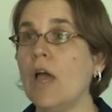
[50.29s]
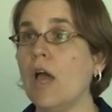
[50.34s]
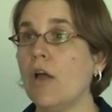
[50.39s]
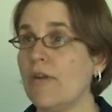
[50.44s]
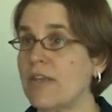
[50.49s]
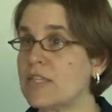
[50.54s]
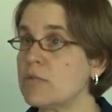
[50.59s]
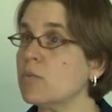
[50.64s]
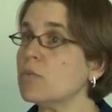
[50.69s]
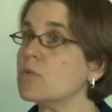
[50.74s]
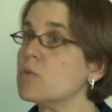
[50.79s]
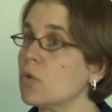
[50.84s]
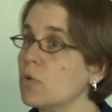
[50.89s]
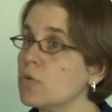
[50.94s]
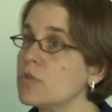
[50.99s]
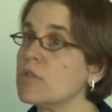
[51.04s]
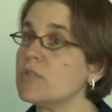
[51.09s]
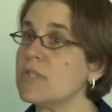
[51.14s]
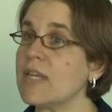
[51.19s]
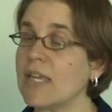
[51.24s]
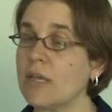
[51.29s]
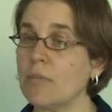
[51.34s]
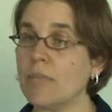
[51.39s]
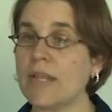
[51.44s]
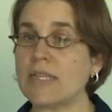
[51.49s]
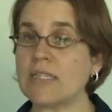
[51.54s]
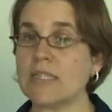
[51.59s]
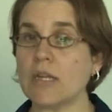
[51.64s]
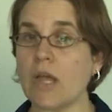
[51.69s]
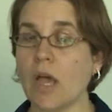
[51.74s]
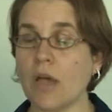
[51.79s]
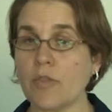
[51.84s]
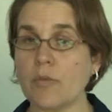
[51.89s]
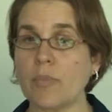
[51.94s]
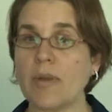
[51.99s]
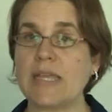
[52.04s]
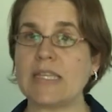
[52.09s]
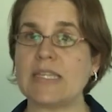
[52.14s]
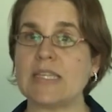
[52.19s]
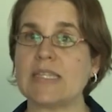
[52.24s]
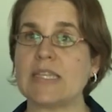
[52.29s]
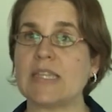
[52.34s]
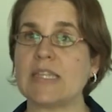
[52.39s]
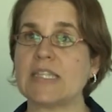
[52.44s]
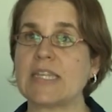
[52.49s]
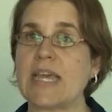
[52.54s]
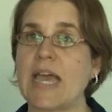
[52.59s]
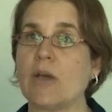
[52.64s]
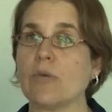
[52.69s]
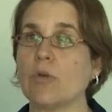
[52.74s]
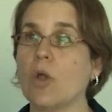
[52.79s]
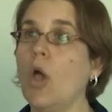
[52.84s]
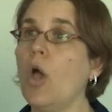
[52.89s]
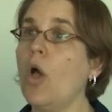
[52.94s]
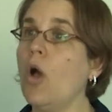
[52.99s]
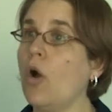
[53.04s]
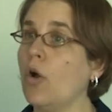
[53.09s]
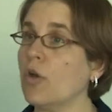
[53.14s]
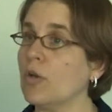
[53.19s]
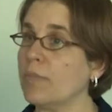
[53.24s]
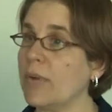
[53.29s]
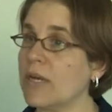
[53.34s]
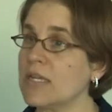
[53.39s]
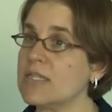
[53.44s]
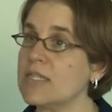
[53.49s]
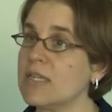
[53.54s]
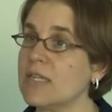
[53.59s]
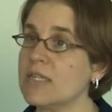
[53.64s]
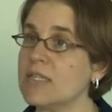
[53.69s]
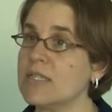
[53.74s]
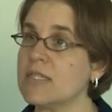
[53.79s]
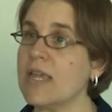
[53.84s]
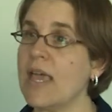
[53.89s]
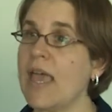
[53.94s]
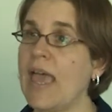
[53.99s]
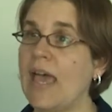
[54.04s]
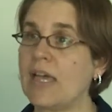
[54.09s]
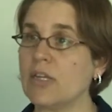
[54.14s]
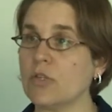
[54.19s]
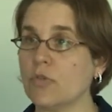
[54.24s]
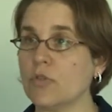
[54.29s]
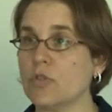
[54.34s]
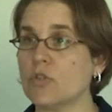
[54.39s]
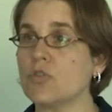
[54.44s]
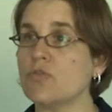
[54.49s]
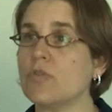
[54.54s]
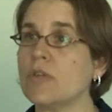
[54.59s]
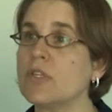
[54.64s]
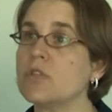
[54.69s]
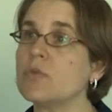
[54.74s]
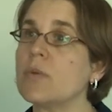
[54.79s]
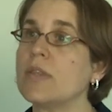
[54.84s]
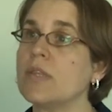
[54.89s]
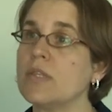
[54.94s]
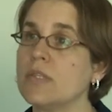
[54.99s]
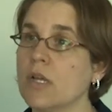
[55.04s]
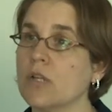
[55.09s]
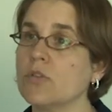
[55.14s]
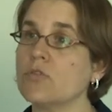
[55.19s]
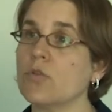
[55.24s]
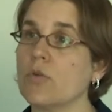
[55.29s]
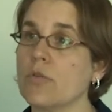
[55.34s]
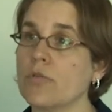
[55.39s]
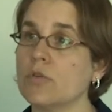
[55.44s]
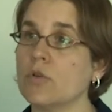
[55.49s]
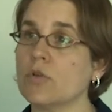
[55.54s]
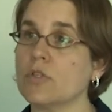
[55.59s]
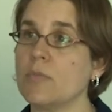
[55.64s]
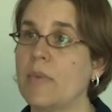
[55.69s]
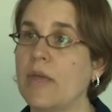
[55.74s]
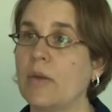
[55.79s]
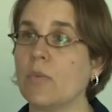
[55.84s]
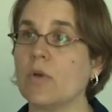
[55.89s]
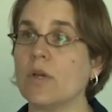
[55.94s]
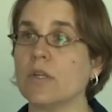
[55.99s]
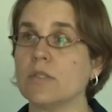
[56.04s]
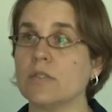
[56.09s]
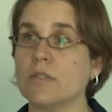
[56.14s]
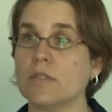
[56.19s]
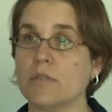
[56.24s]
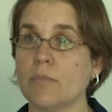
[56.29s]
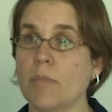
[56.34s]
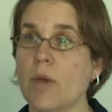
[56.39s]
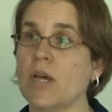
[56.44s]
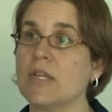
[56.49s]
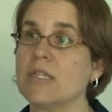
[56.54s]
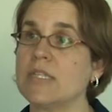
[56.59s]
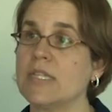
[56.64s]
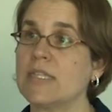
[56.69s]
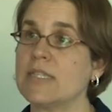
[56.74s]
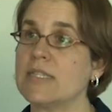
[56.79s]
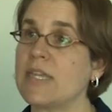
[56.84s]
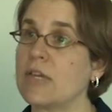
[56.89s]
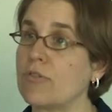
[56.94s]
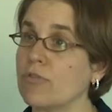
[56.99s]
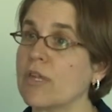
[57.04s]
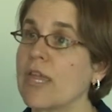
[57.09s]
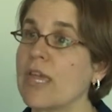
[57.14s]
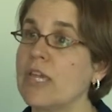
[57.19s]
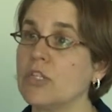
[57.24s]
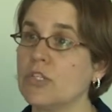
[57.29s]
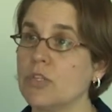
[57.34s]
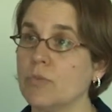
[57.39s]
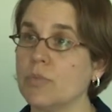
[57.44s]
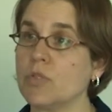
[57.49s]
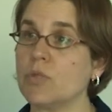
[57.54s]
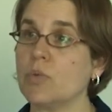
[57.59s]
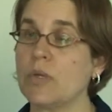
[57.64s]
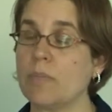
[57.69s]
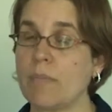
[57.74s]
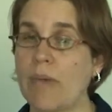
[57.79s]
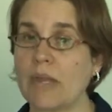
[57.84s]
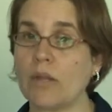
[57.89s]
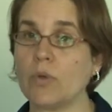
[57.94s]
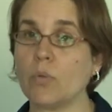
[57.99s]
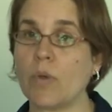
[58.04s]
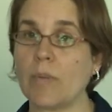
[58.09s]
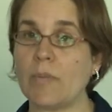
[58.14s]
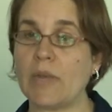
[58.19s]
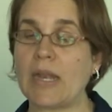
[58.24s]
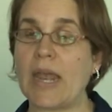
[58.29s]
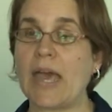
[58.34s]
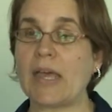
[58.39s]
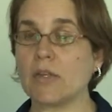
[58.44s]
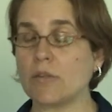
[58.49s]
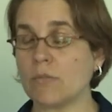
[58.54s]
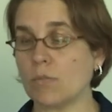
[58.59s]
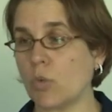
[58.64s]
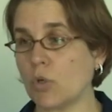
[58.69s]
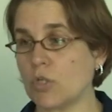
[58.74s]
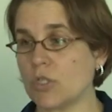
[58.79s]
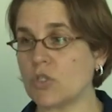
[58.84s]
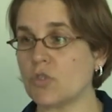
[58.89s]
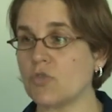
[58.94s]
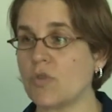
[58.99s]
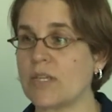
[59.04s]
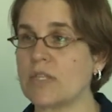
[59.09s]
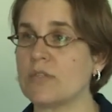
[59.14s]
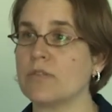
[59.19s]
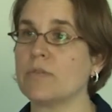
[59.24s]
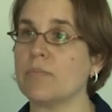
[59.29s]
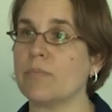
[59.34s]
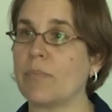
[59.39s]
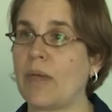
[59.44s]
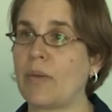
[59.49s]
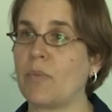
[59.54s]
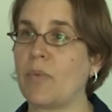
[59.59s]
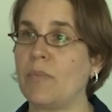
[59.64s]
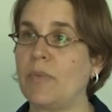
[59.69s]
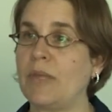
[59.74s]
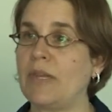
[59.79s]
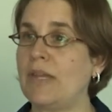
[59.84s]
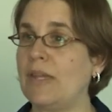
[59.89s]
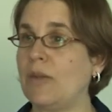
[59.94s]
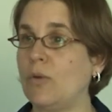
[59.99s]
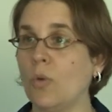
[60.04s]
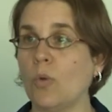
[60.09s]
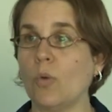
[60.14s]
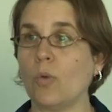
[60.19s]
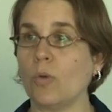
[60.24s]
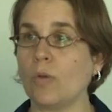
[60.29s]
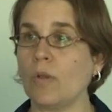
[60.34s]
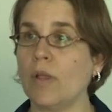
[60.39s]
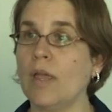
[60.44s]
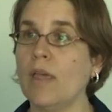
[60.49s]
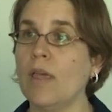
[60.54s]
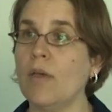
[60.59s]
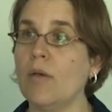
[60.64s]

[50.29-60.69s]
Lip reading: Harassment was also taking place in other places in the town, on buses and on the streets, where these ultra-Orthodox men were demanding segregation between men and women and modest dress by women in all